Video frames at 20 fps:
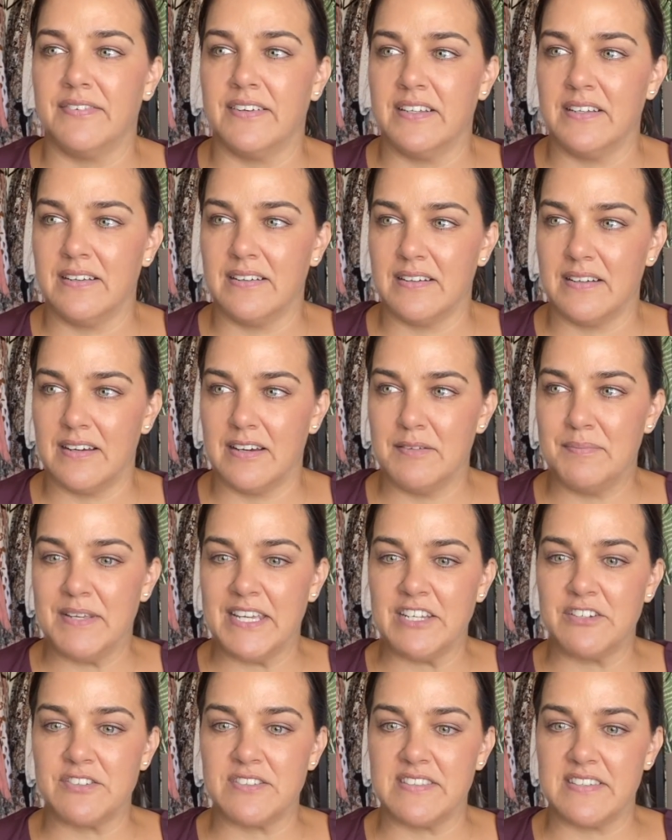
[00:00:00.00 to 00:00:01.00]
I'd be
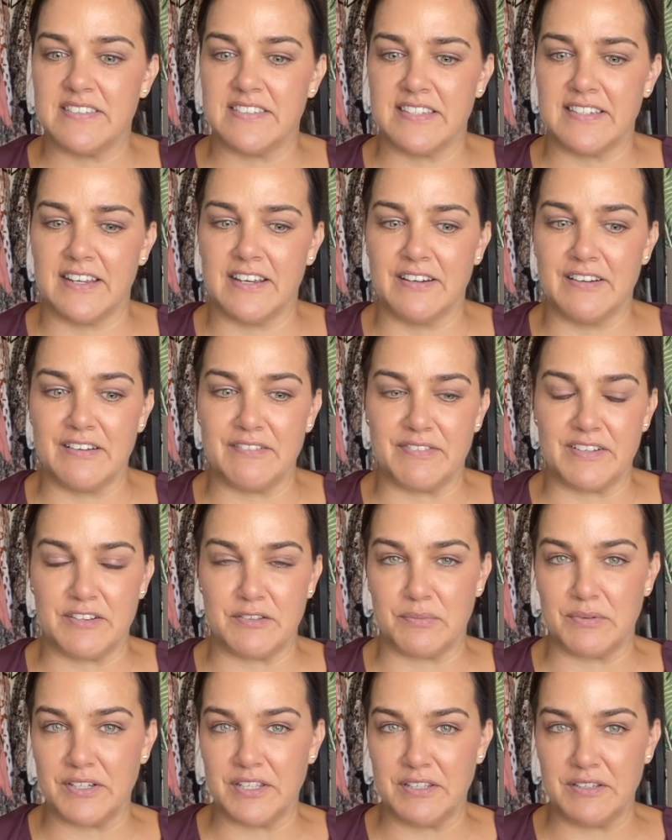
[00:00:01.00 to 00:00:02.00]
interested to know if it's
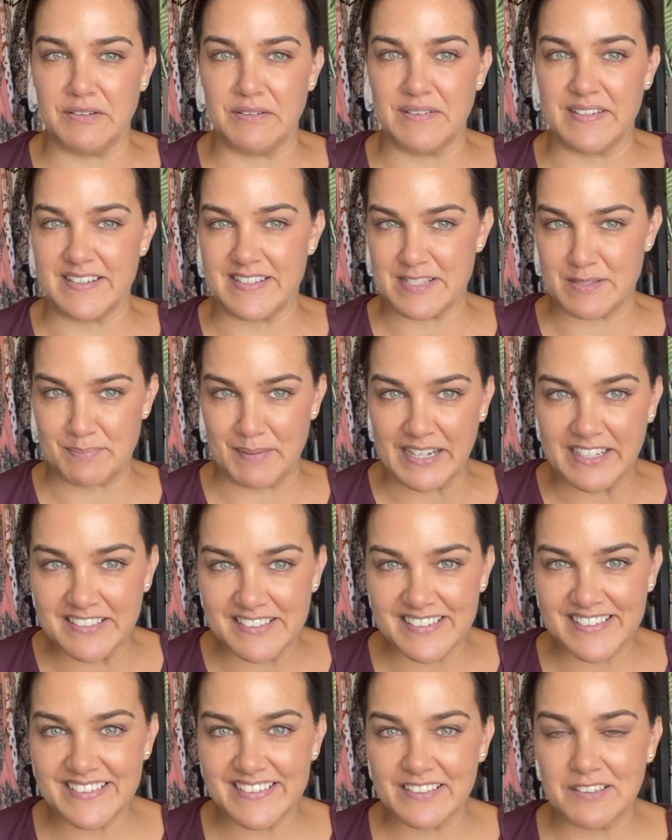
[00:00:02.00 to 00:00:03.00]
what you
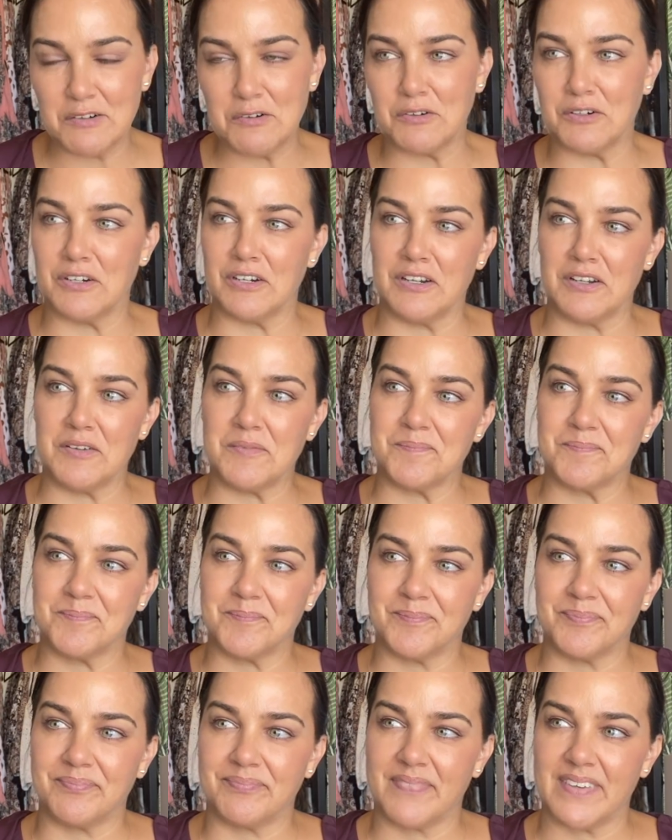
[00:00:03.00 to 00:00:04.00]
expected or
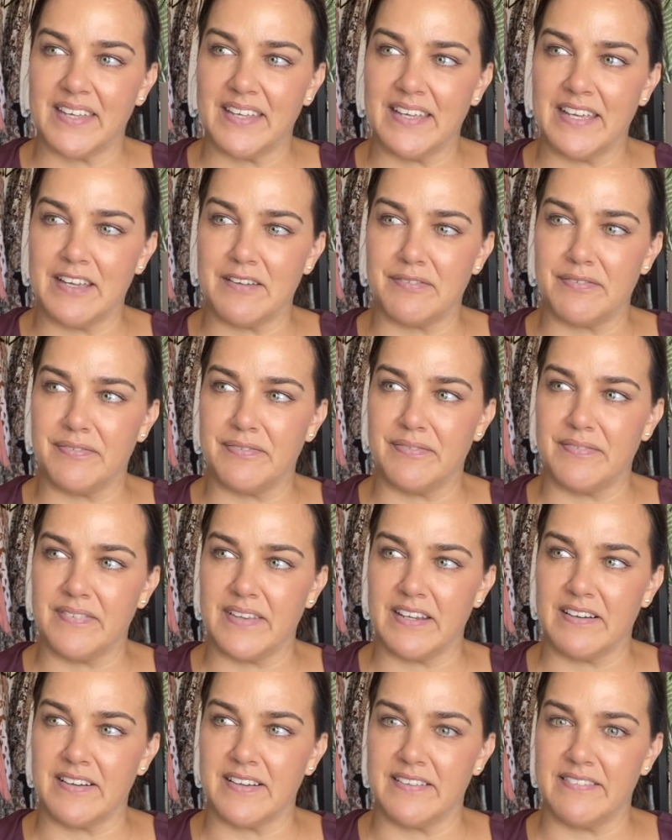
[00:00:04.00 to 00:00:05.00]
if
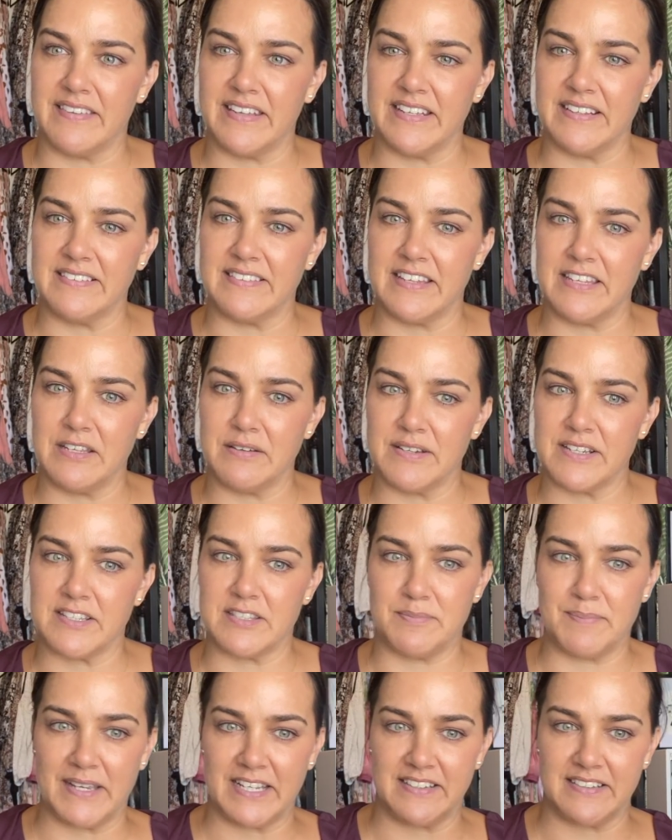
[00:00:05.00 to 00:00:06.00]
there are things that you
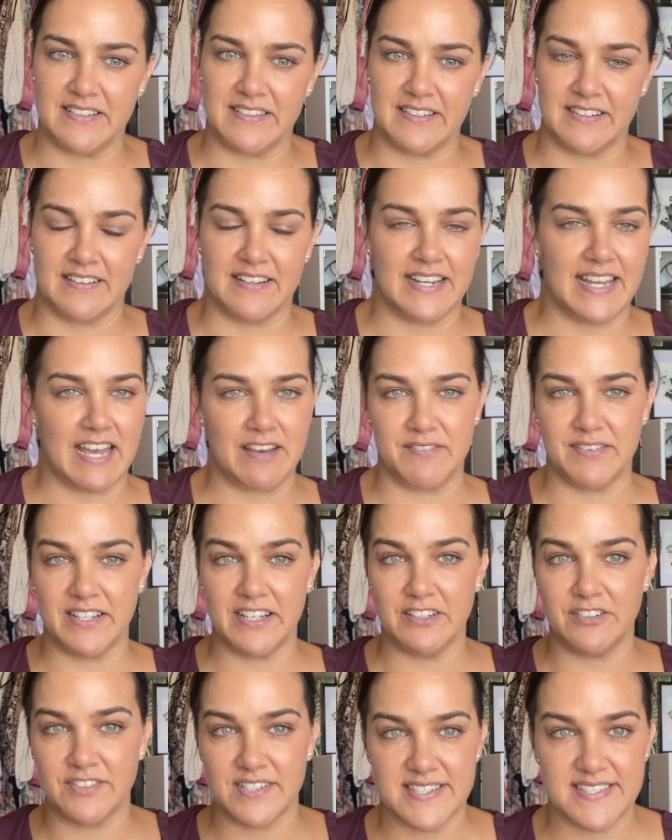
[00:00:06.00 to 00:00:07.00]
expected that I haven't
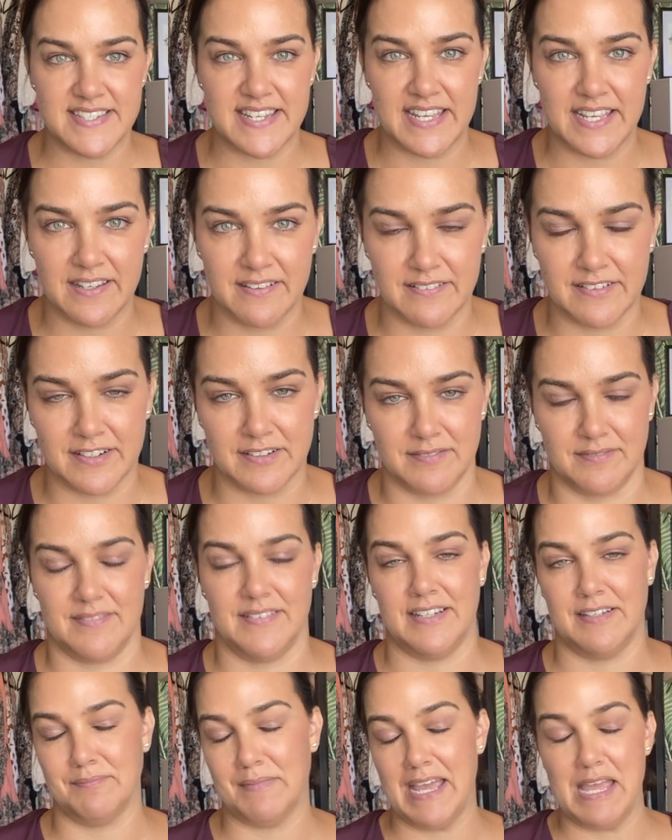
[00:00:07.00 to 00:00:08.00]
addressed here
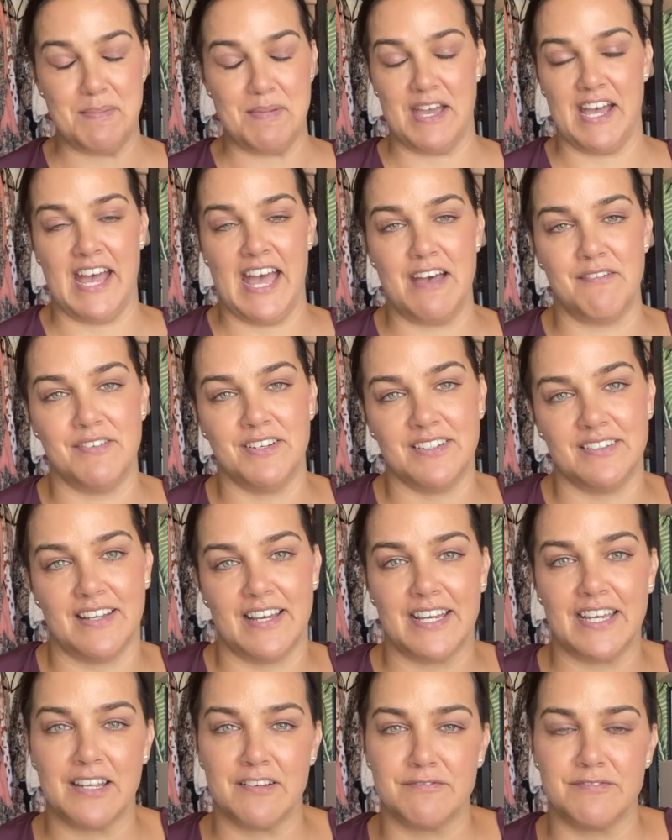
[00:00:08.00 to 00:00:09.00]
and maybe I haven't and
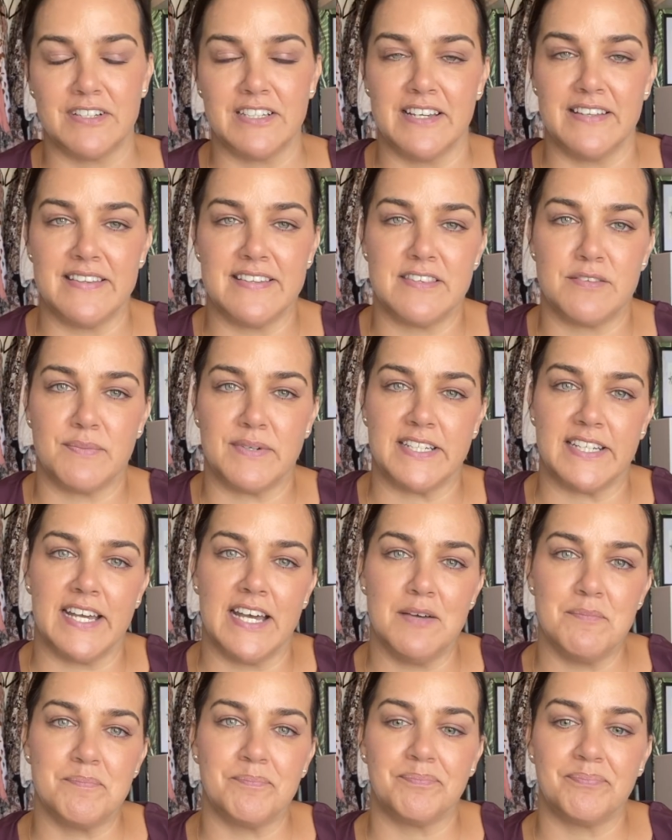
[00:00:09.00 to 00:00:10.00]
I can follow this one
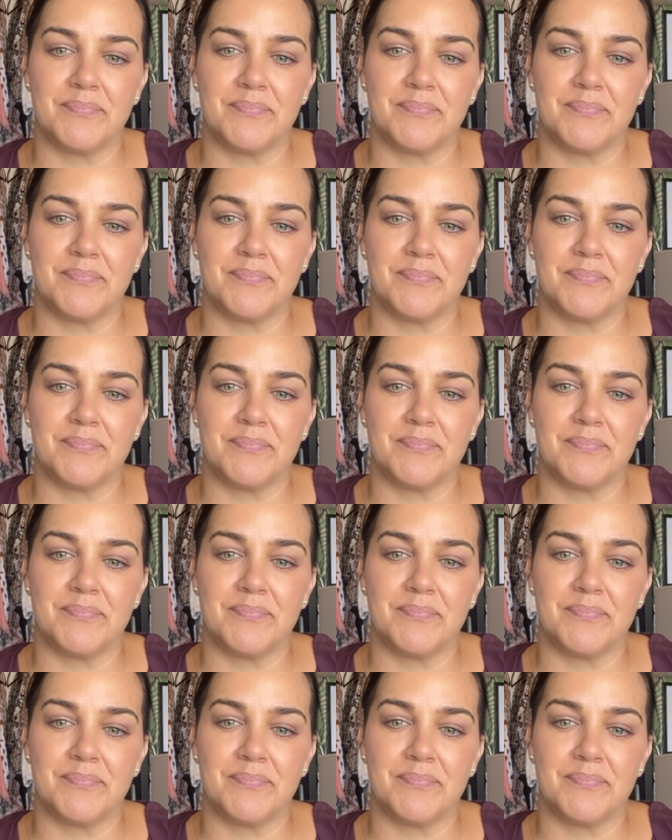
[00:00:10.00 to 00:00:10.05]
up.